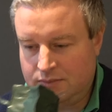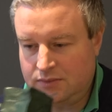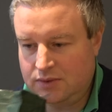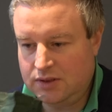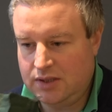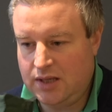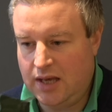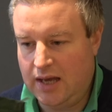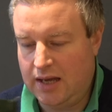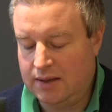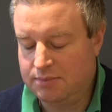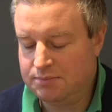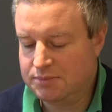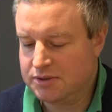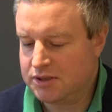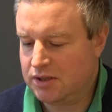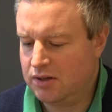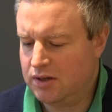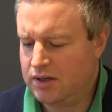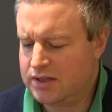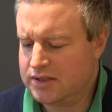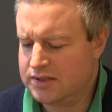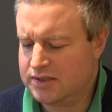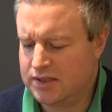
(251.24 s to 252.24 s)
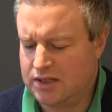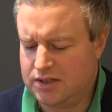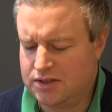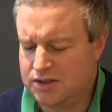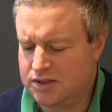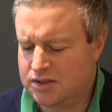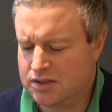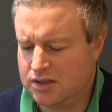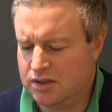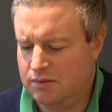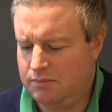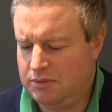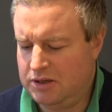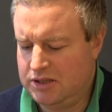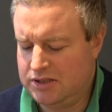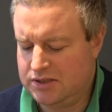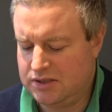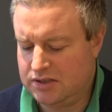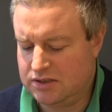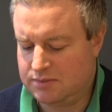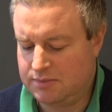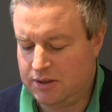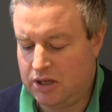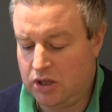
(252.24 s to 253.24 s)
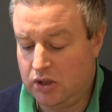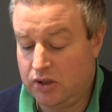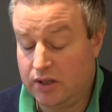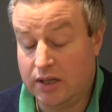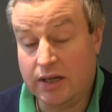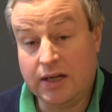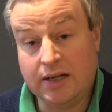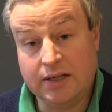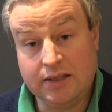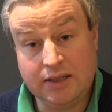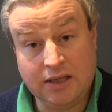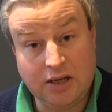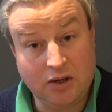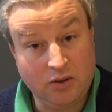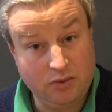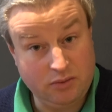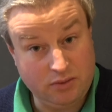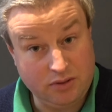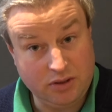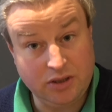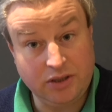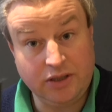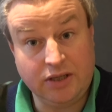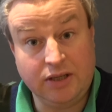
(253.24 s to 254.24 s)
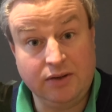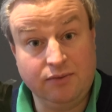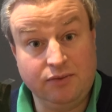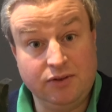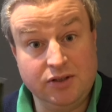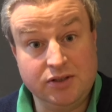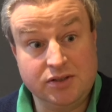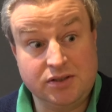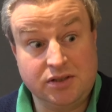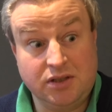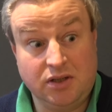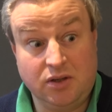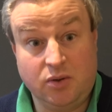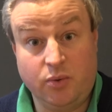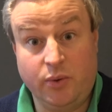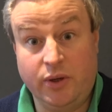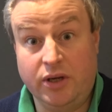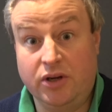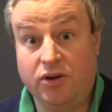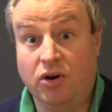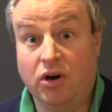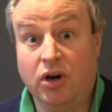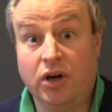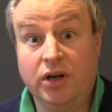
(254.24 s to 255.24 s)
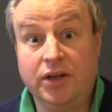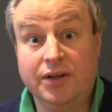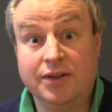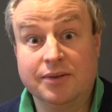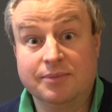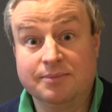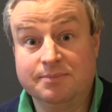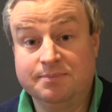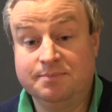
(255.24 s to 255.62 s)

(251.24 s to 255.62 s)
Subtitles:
Yeah, so like I said, just an amazing smell, and now I'm going to give this a quick grind.